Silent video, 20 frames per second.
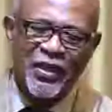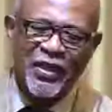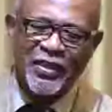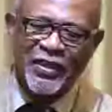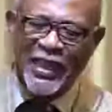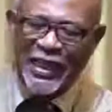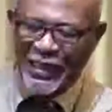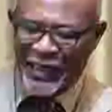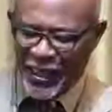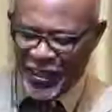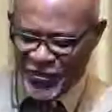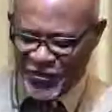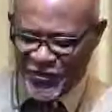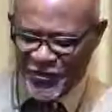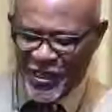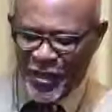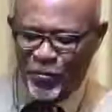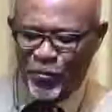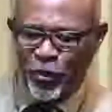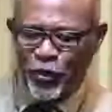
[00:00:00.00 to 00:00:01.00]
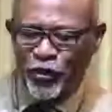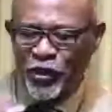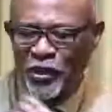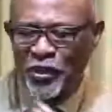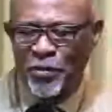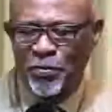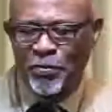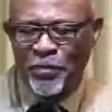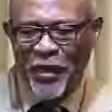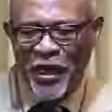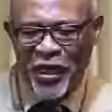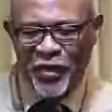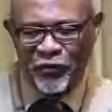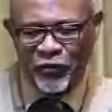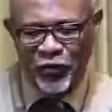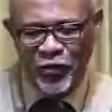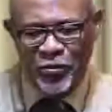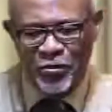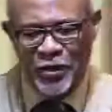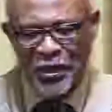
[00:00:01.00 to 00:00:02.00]
that are separate and apart
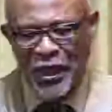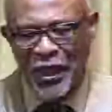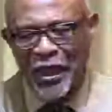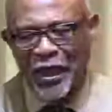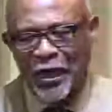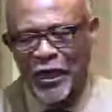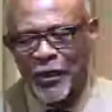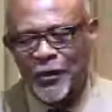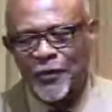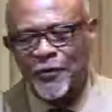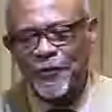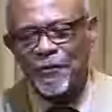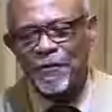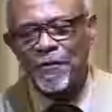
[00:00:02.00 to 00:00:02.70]
from God,